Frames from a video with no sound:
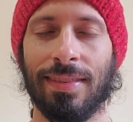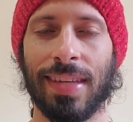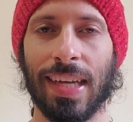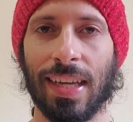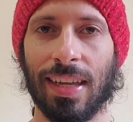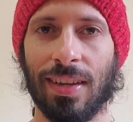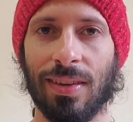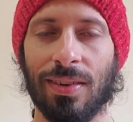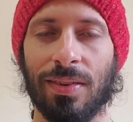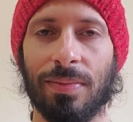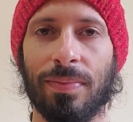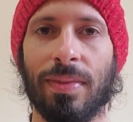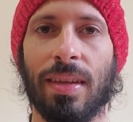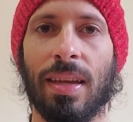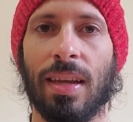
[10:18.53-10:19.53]
Thank you.
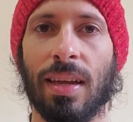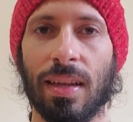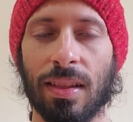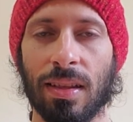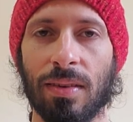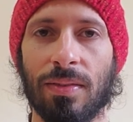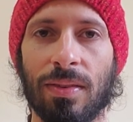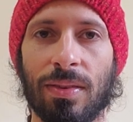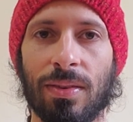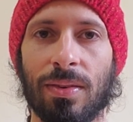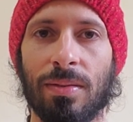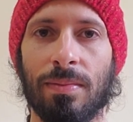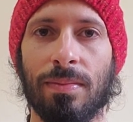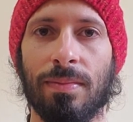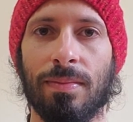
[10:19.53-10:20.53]
I love you.
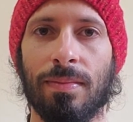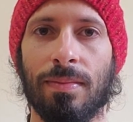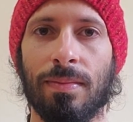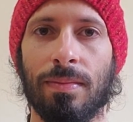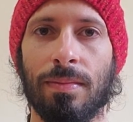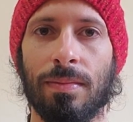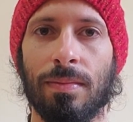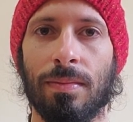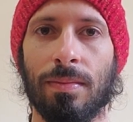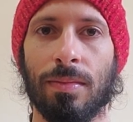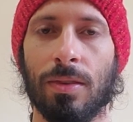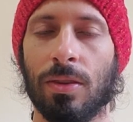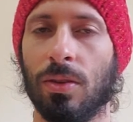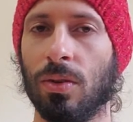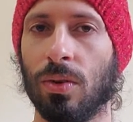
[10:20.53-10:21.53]

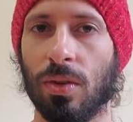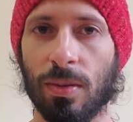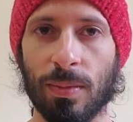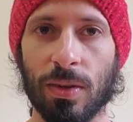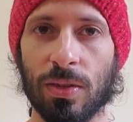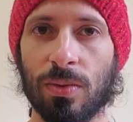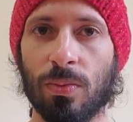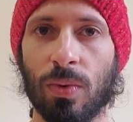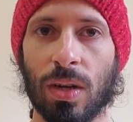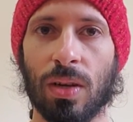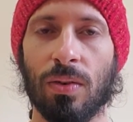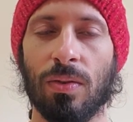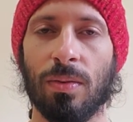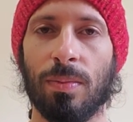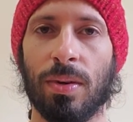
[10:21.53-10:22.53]
You're the most
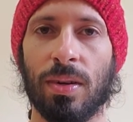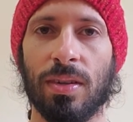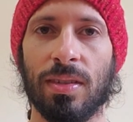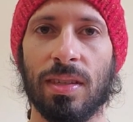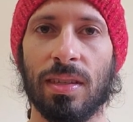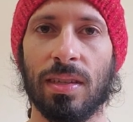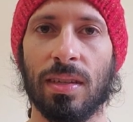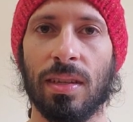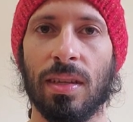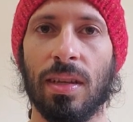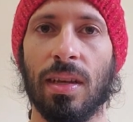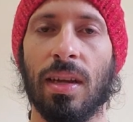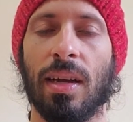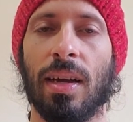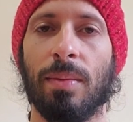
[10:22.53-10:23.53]
wonderful person.
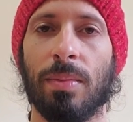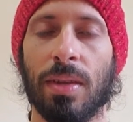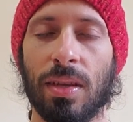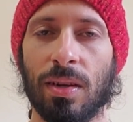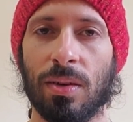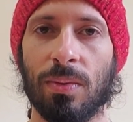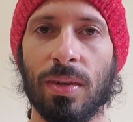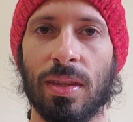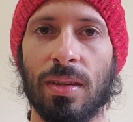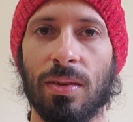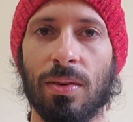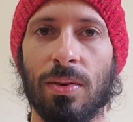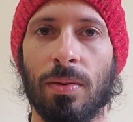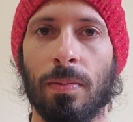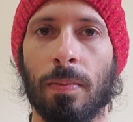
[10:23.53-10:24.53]
I'm here with
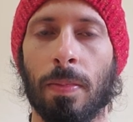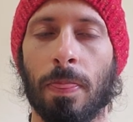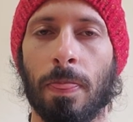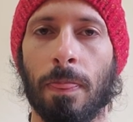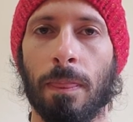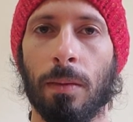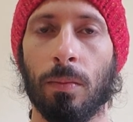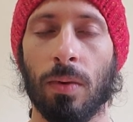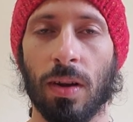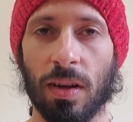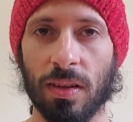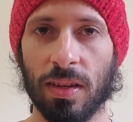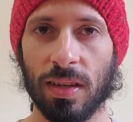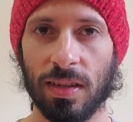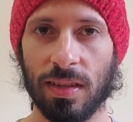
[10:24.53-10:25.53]
you. We're
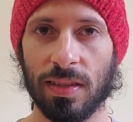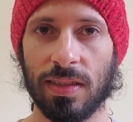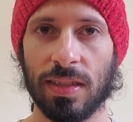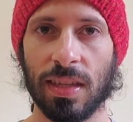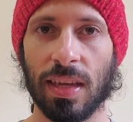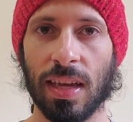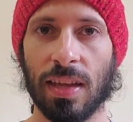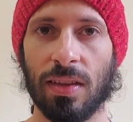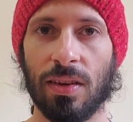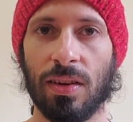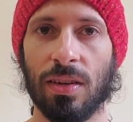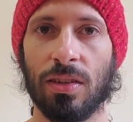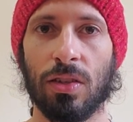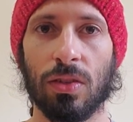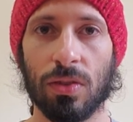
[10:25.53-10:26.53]
all in this
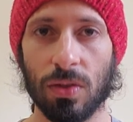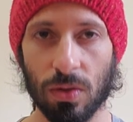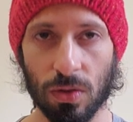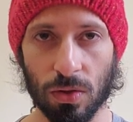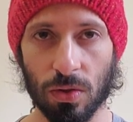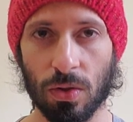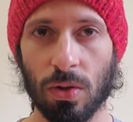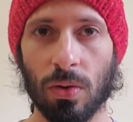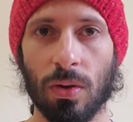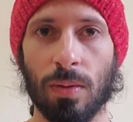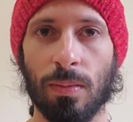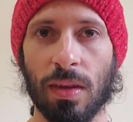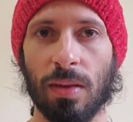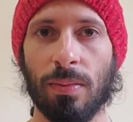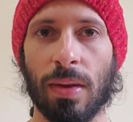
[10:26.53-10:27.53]
together. Just you and
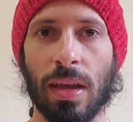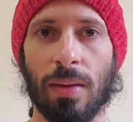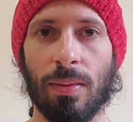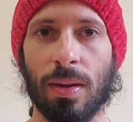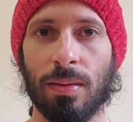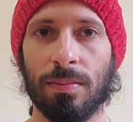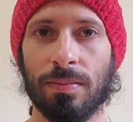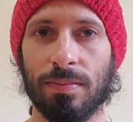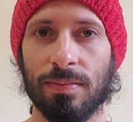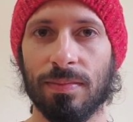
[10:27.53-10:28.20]
me, baby.